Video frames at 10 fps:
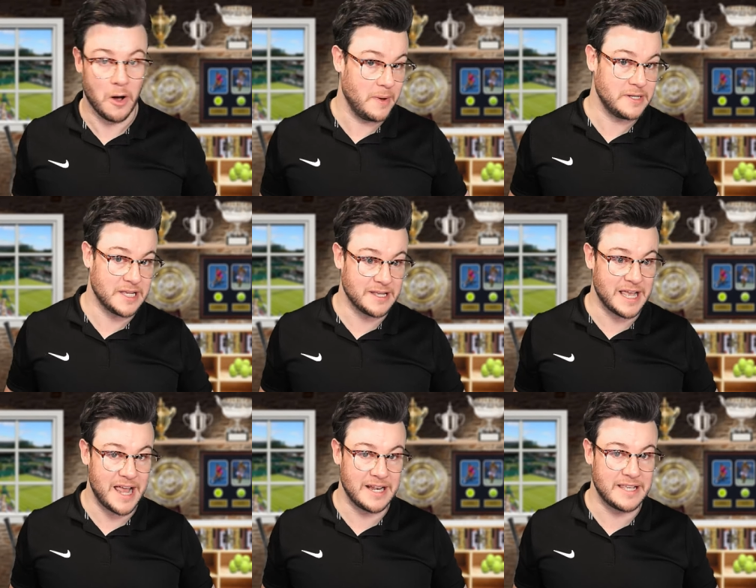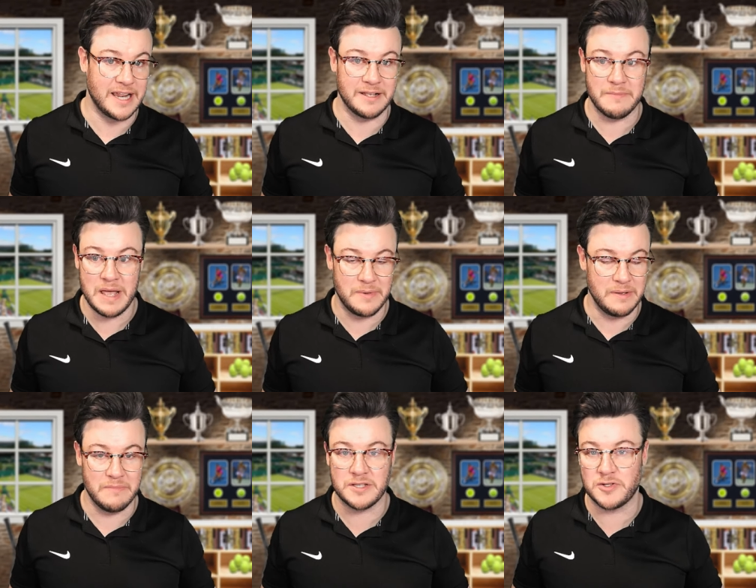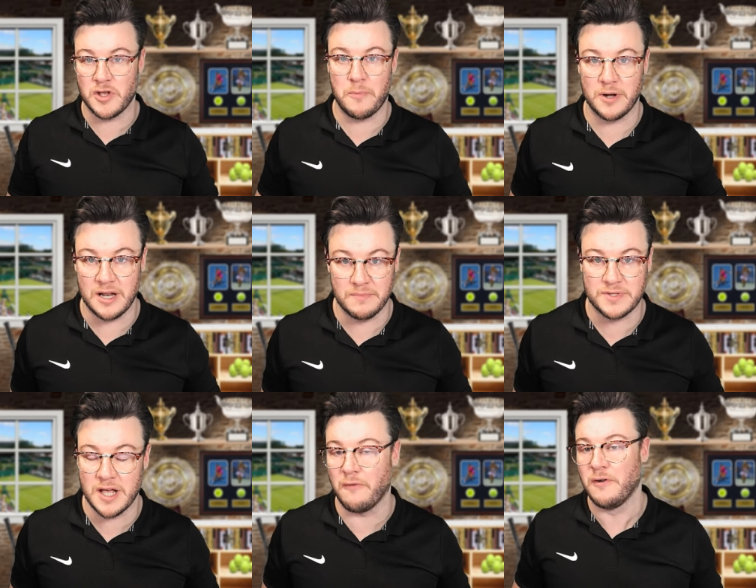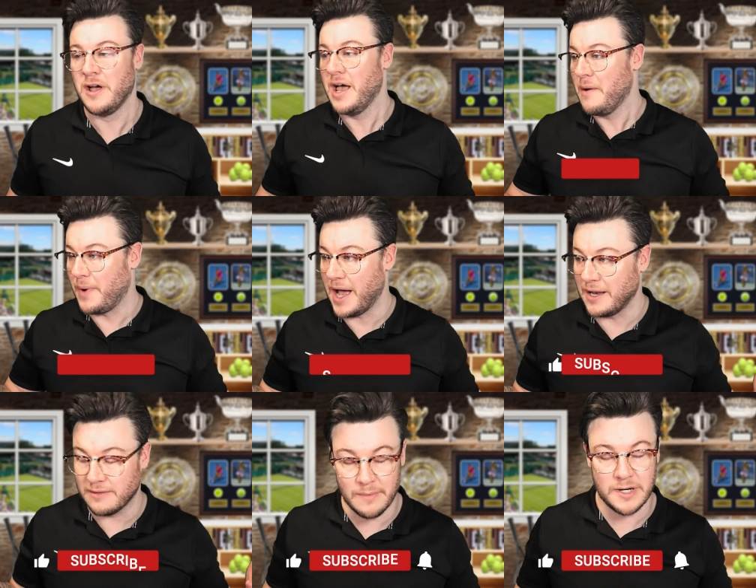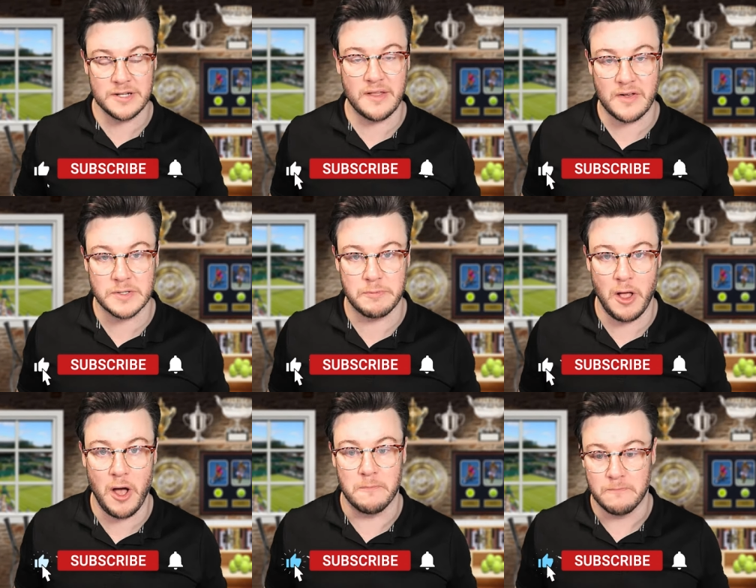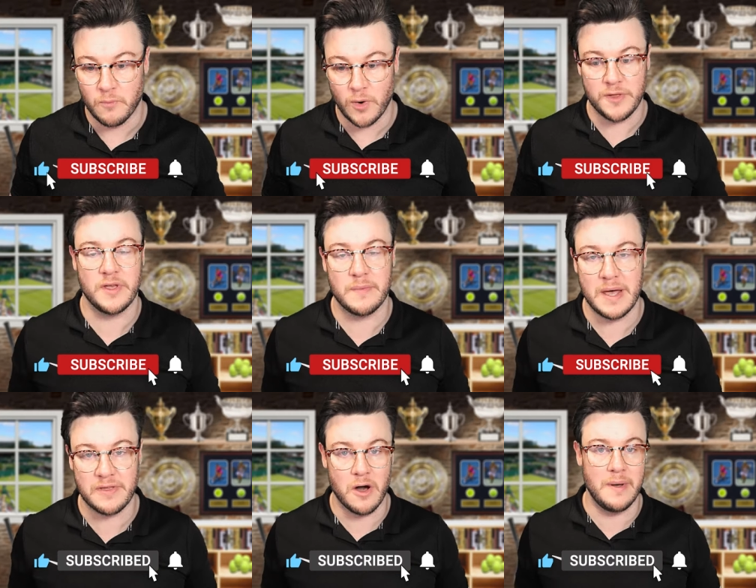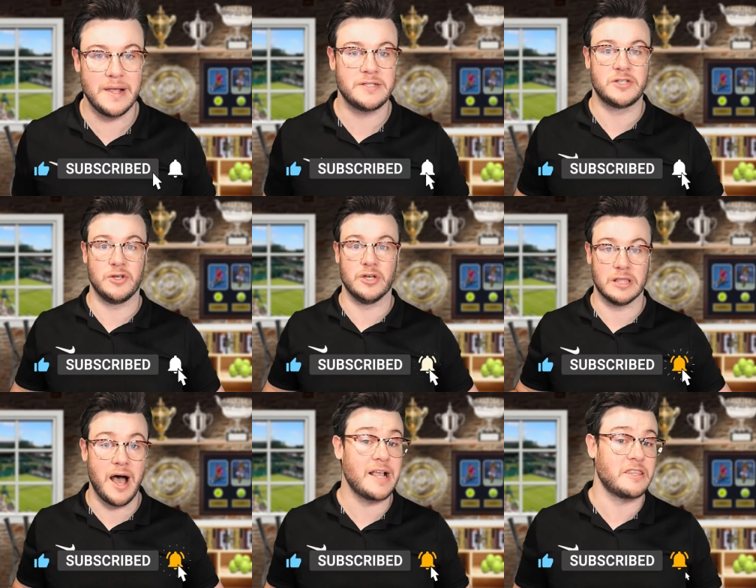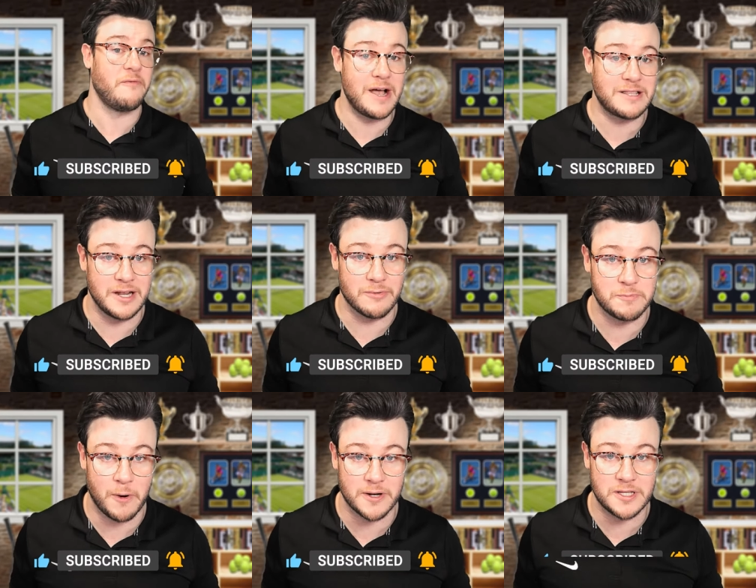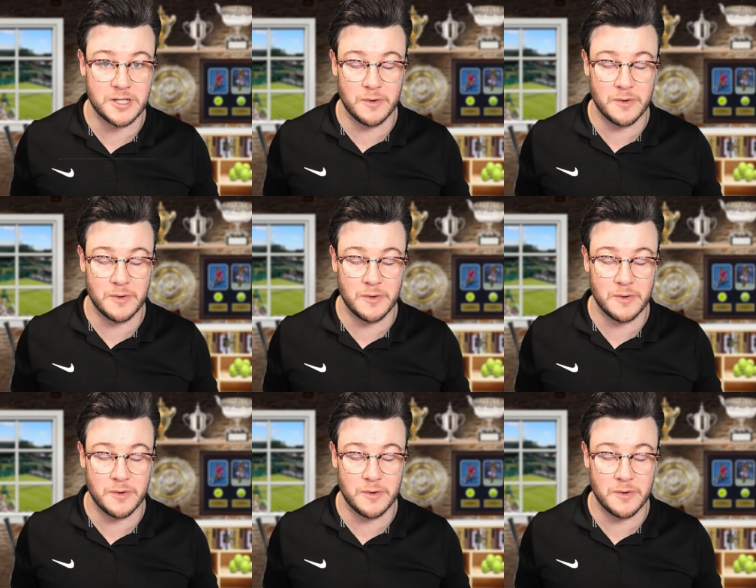commenting and getting maybe misinterpreted himself. But let me know down in the comments below. What do you think about the comments? Do you like the fact that he responded